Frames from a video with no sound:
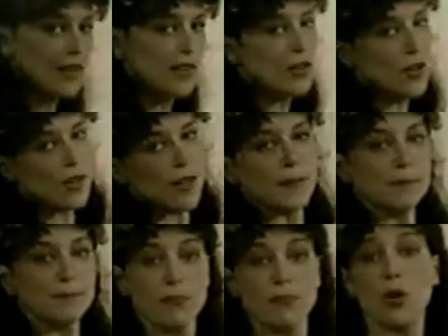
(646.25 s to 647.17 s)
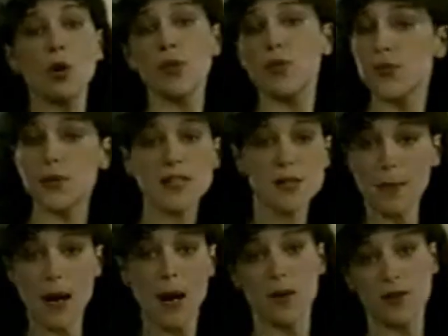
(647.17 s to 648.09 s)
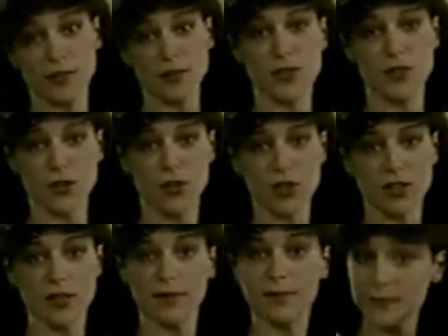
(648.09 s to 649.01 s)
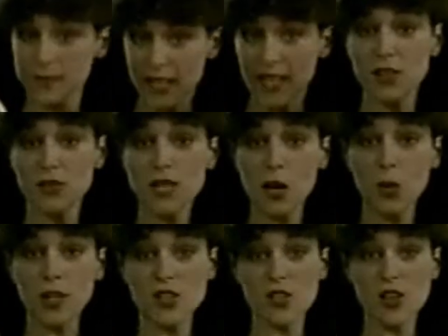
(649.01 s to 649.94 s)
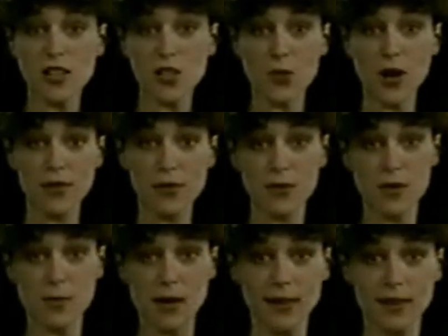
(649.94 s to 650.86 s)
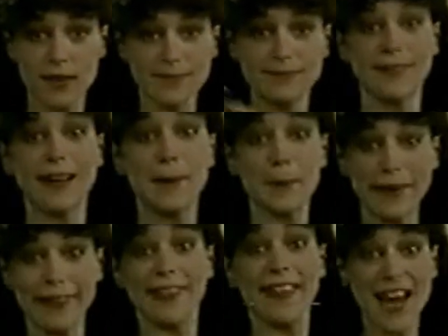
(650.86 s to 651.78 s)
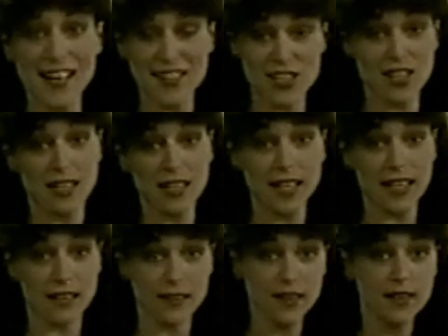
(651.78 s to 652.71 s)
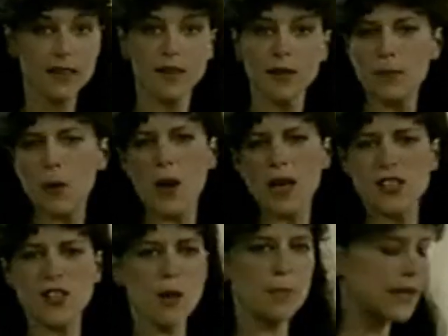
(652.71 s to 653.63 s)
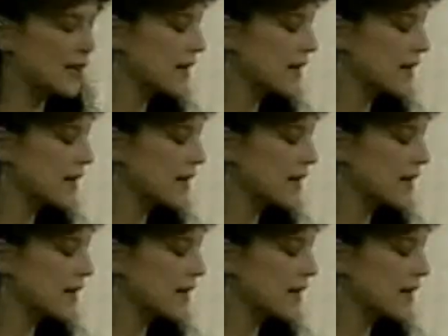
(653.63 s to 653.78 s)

Look, Bold Three's a powerful detergent. Can you tell which socks ran through the mud? I mean, that's clean. But why stop at